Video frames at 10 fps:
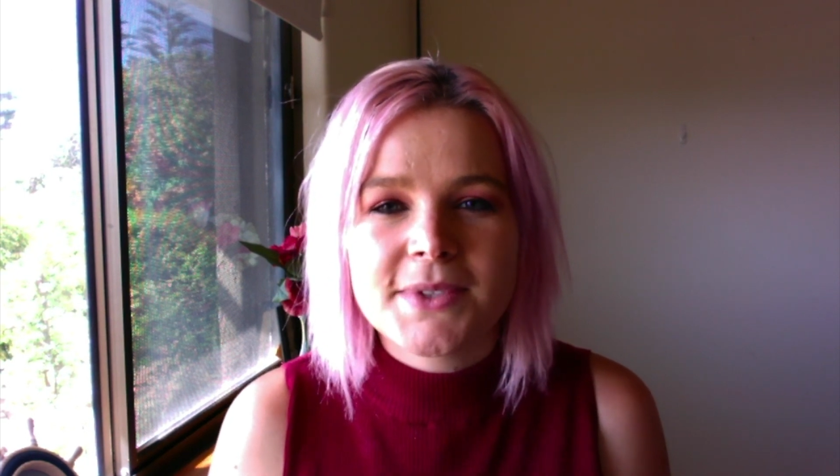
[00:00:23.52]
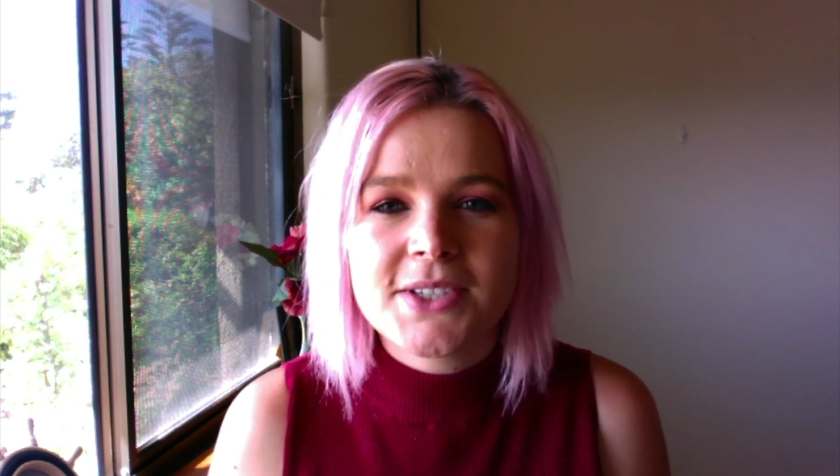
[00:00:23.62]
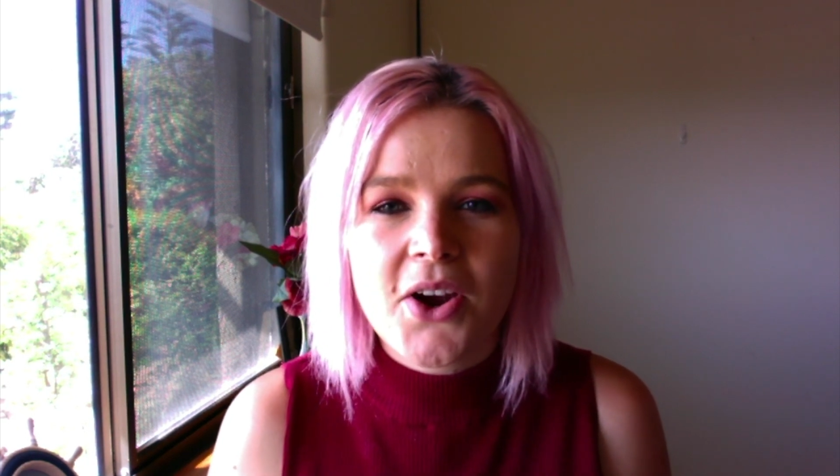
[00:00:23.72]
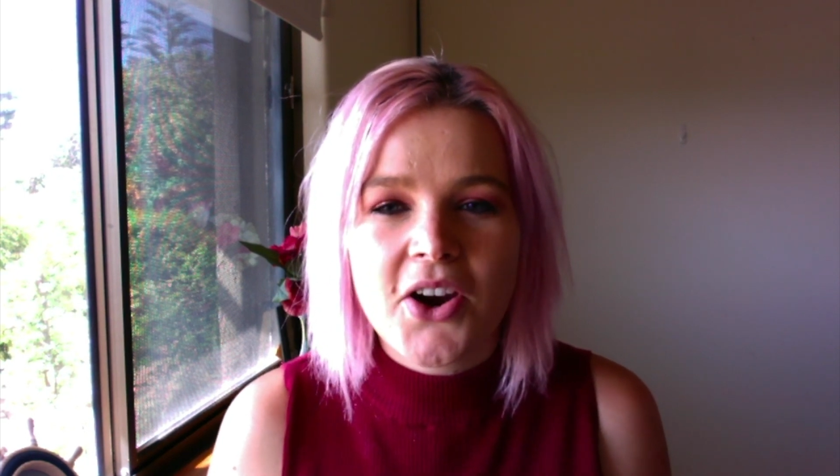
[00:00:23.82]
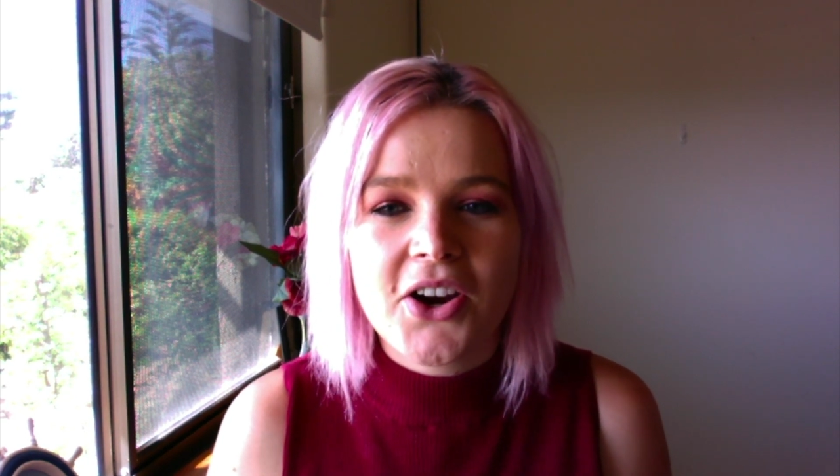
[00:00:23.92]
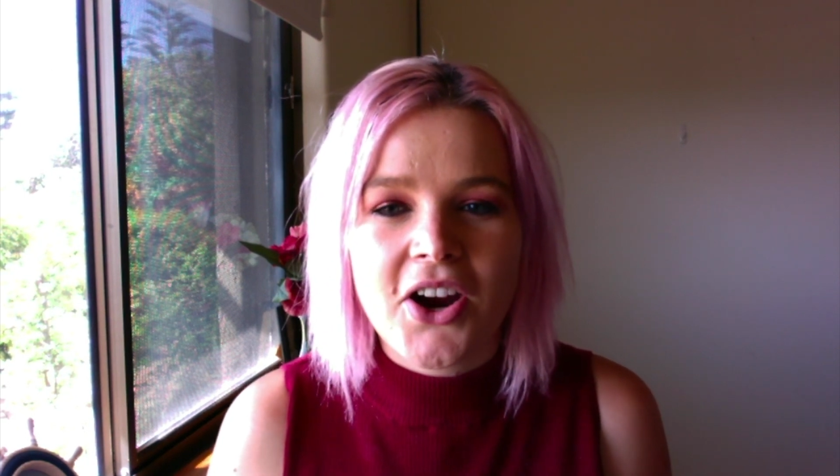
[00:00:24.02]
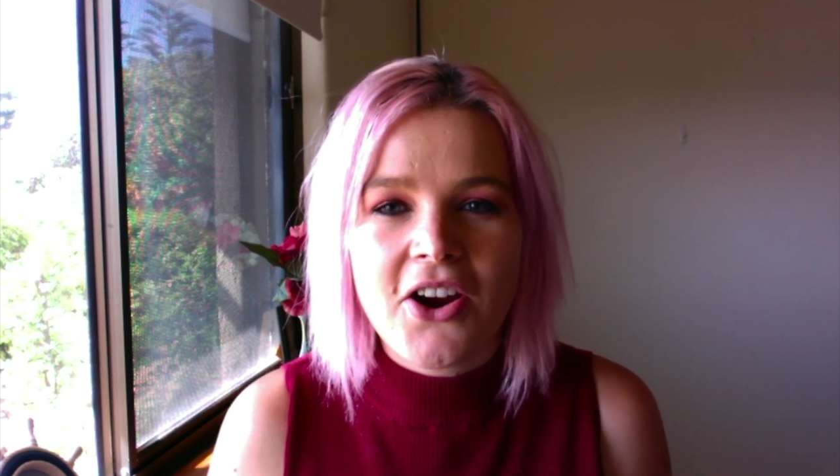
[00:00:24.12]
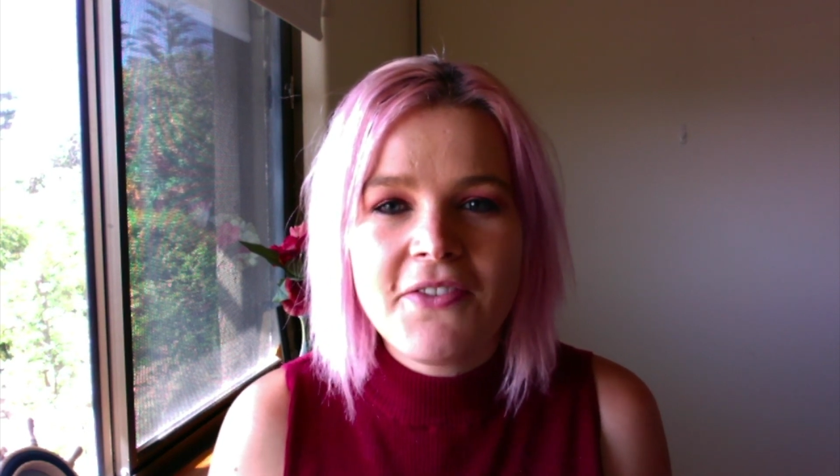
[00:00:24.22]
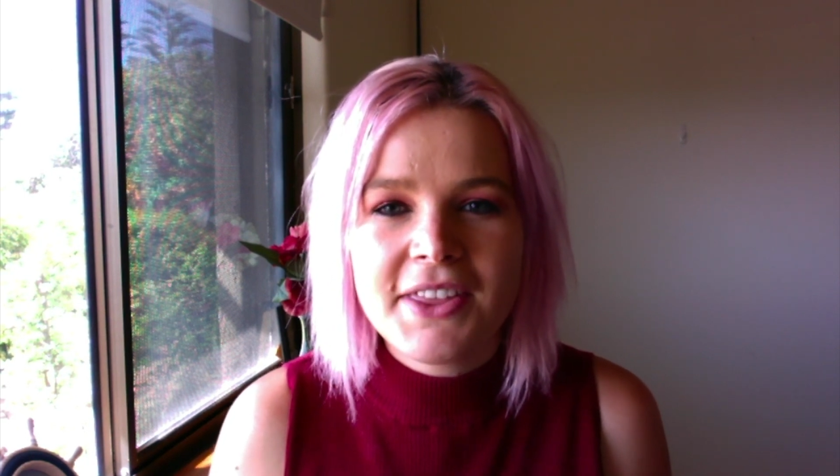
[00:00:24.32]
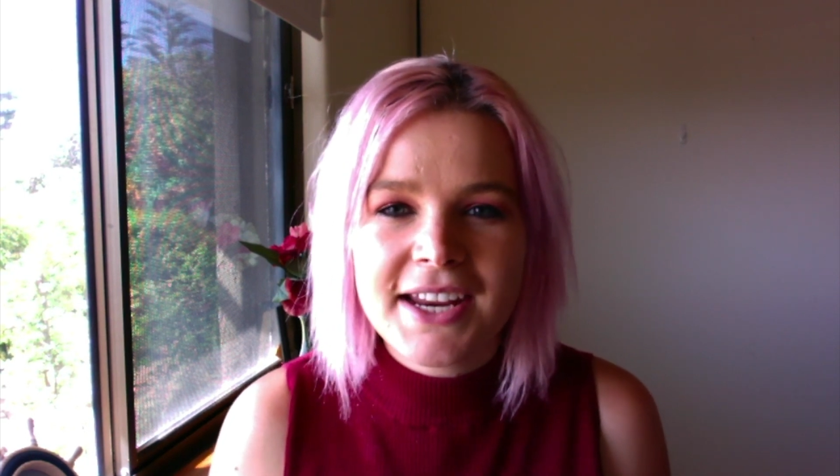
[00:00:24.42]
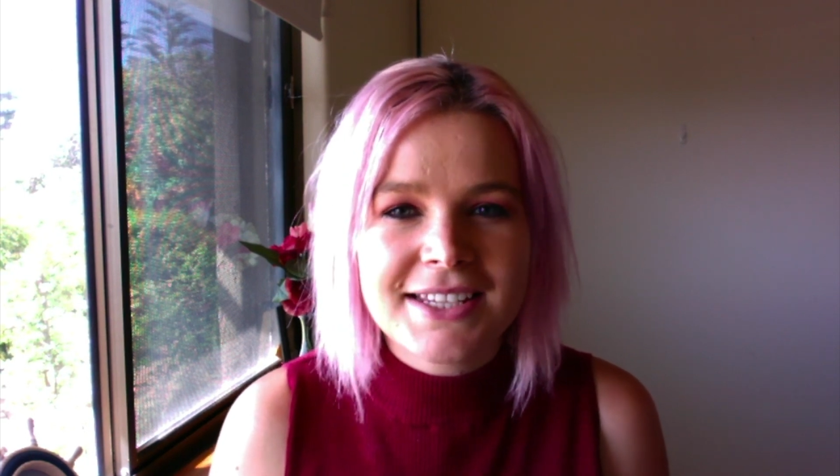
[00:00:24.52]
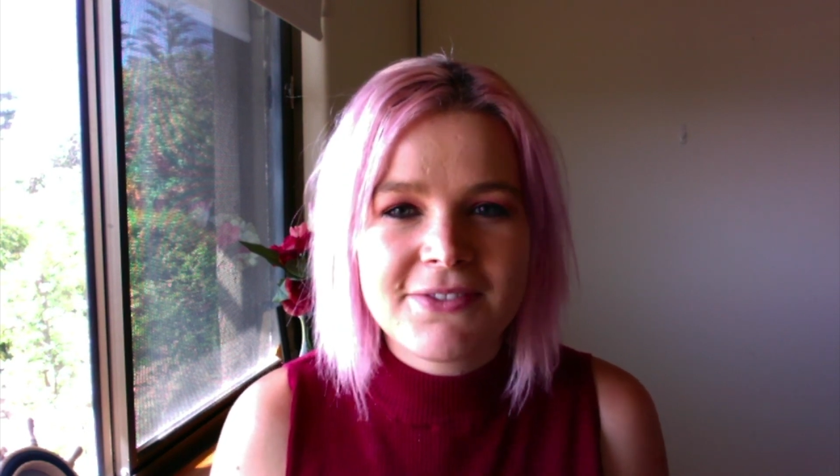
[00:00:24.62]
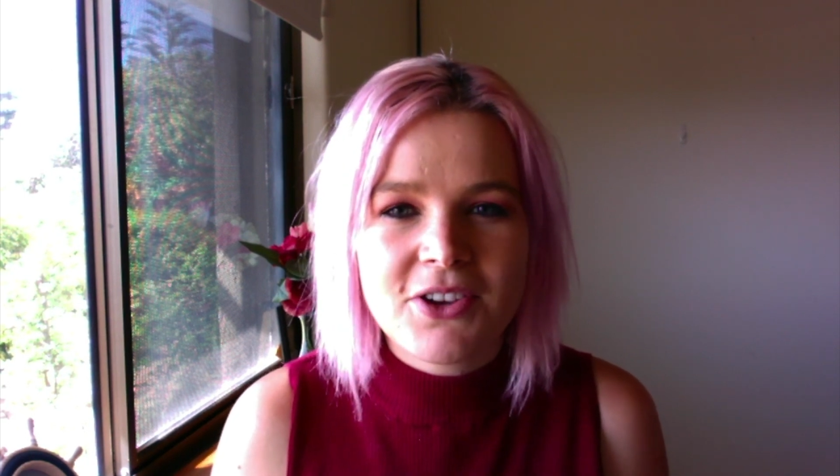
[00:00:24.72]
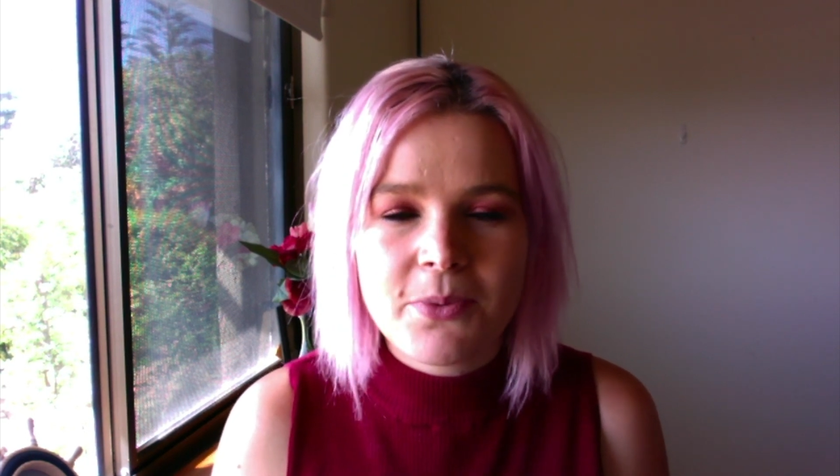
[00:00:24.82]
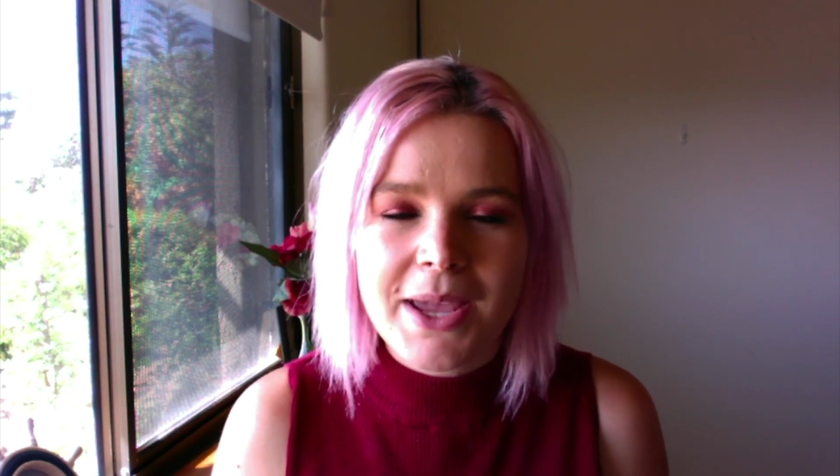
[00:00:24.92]
So over the next
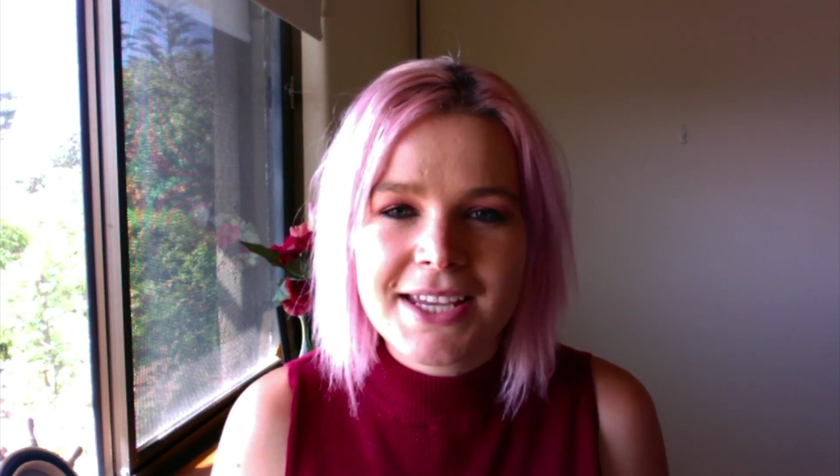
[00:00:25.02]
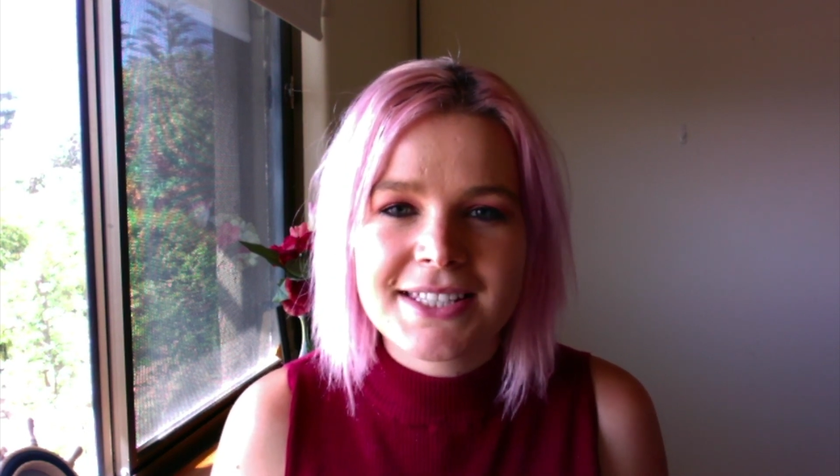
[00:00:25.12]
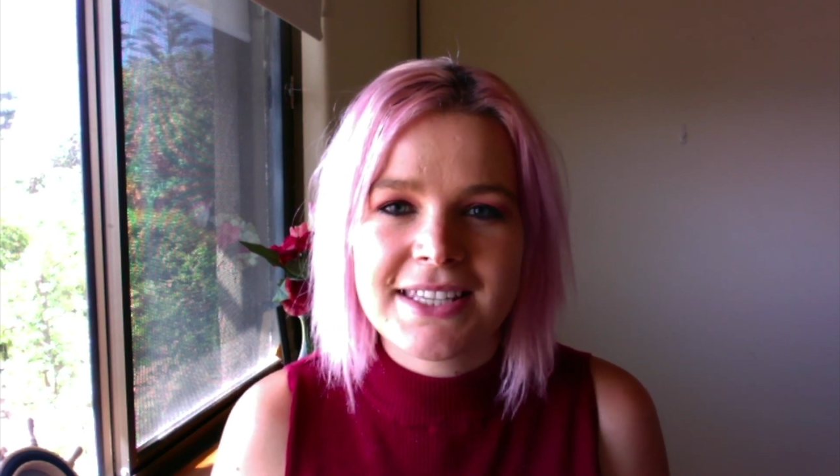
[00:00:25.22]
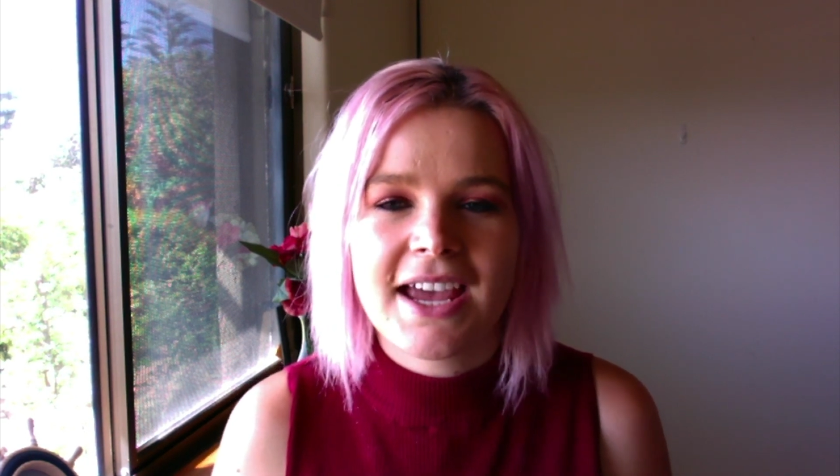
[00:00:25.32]
few weeks,